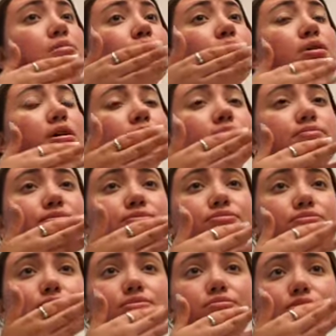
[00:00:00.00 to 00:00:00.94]
But
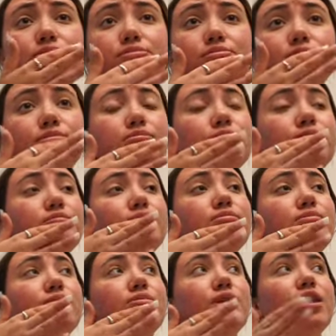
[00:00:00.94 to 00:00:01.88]

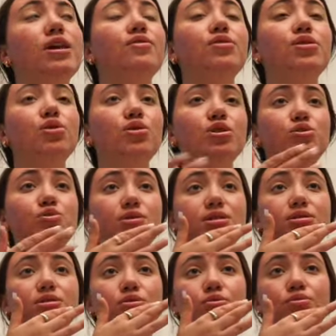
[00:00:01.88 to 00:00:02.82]
even though this
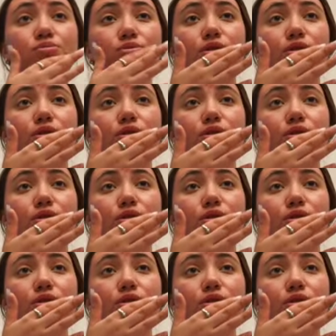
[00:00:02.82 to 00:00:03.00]
wasn't the,